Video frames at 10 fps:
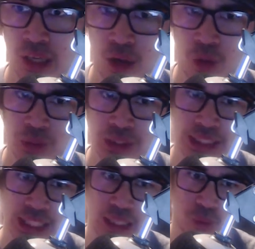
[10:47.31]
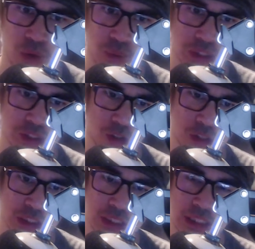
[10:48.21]
We see at a point where she
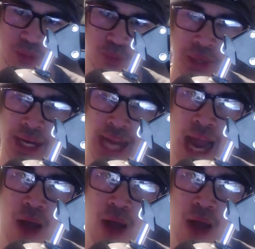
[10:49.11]
turns into this big owl